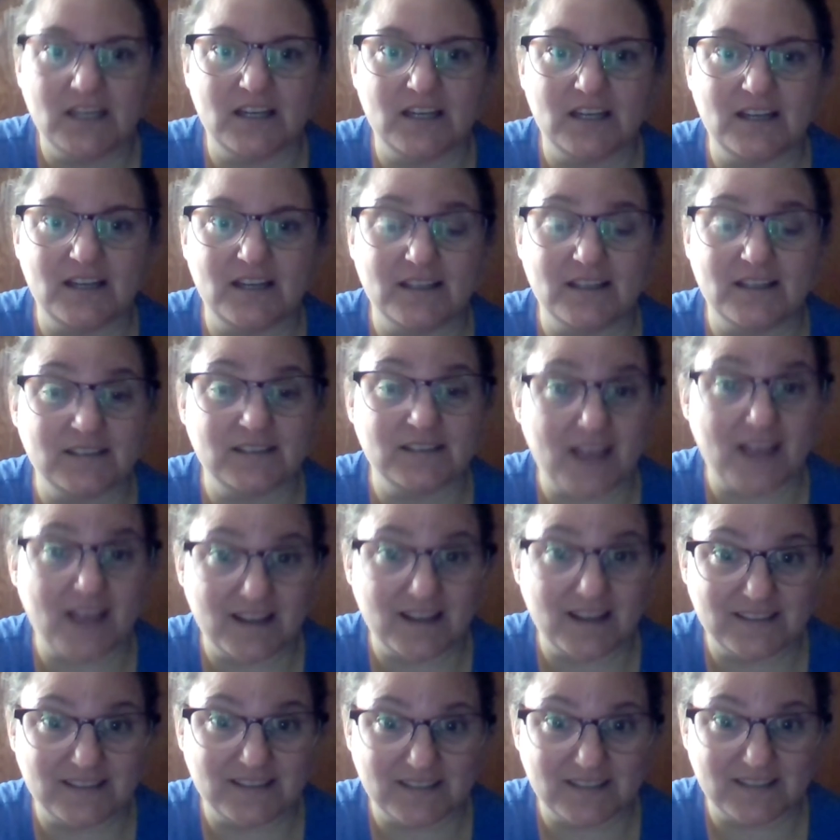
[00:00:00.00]
a
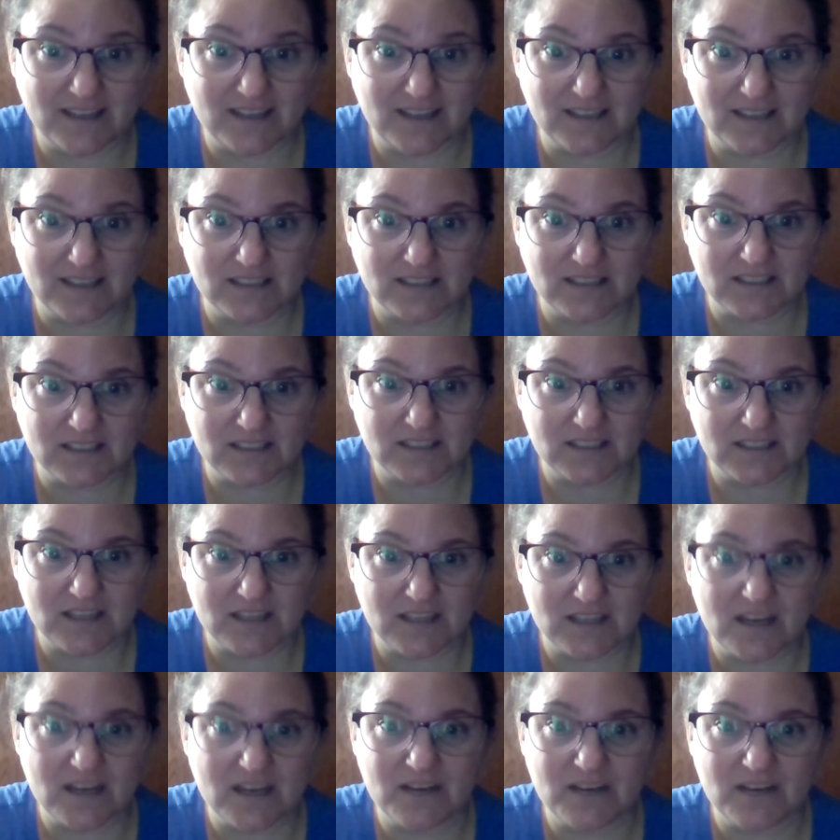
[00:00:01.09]
size 6
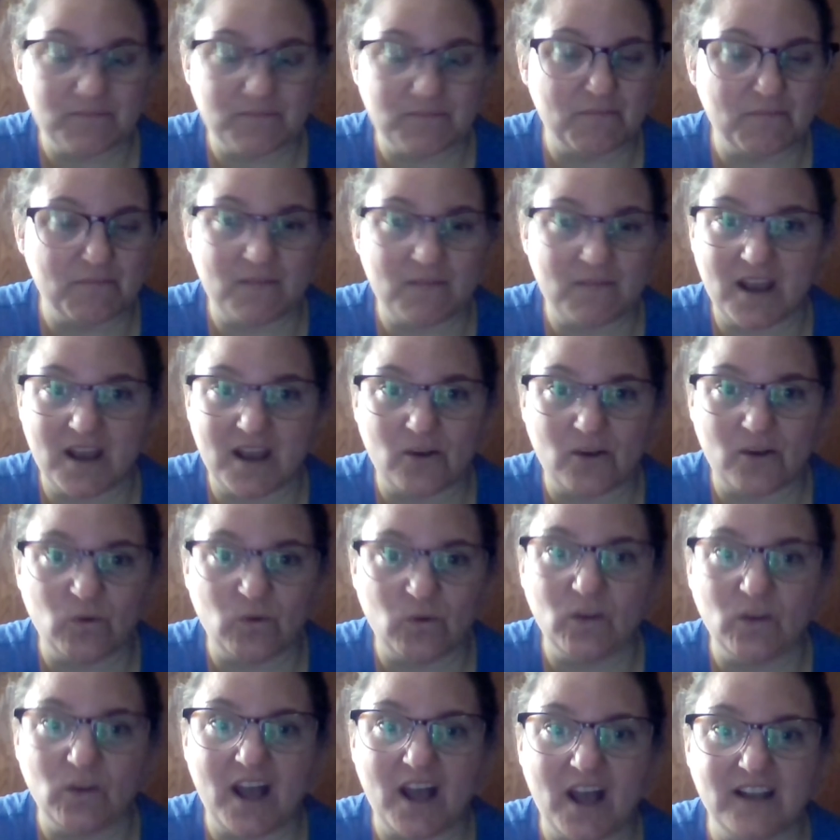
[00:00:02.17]
in my
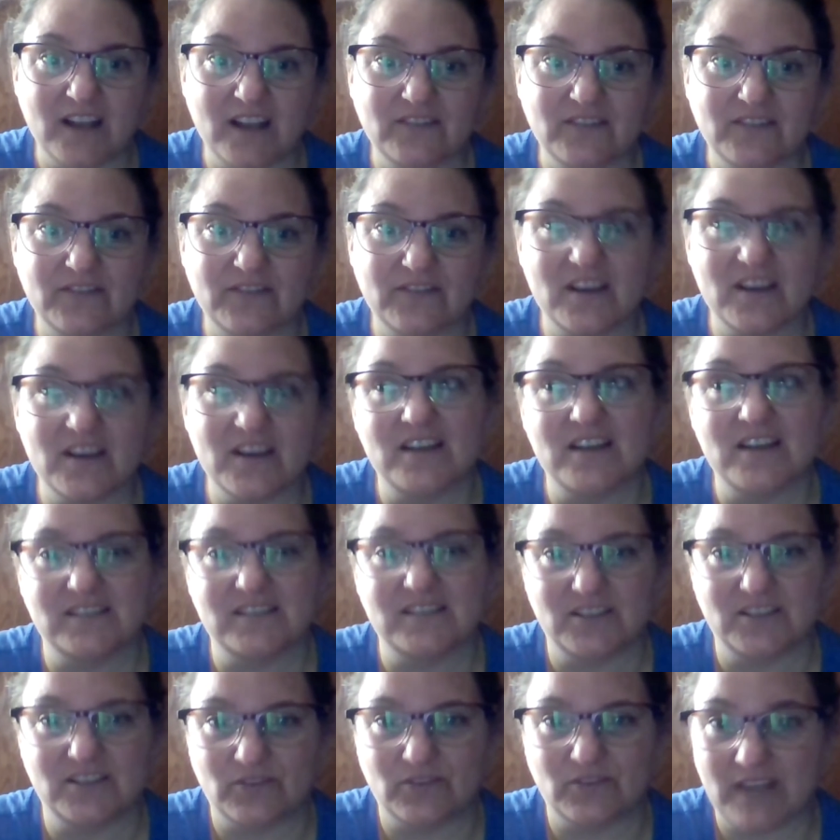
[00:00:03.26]
whole life
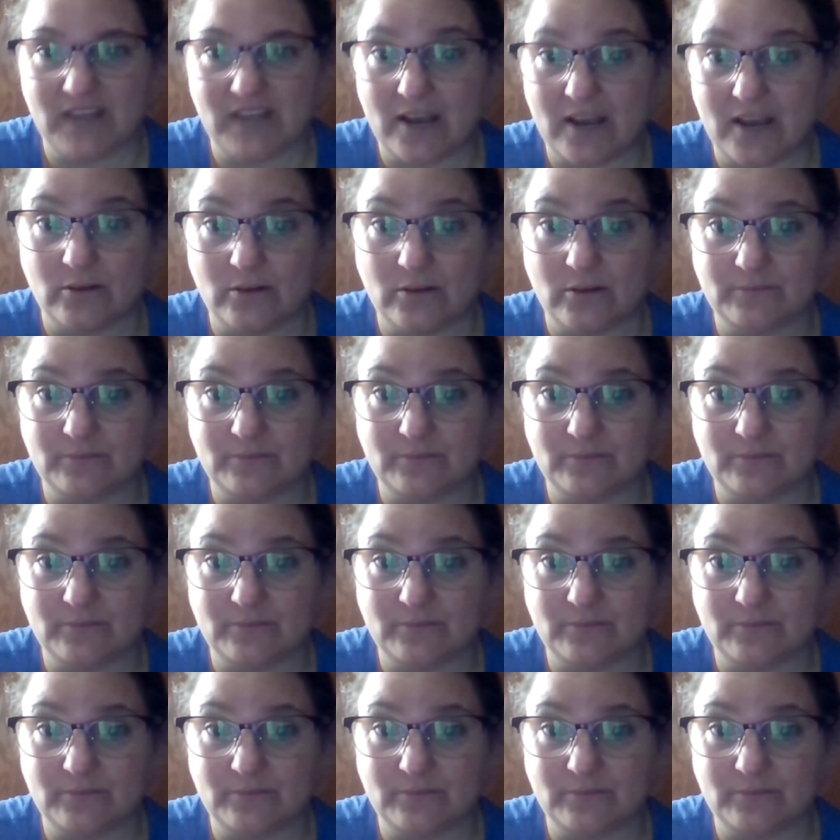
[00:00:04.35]
until now.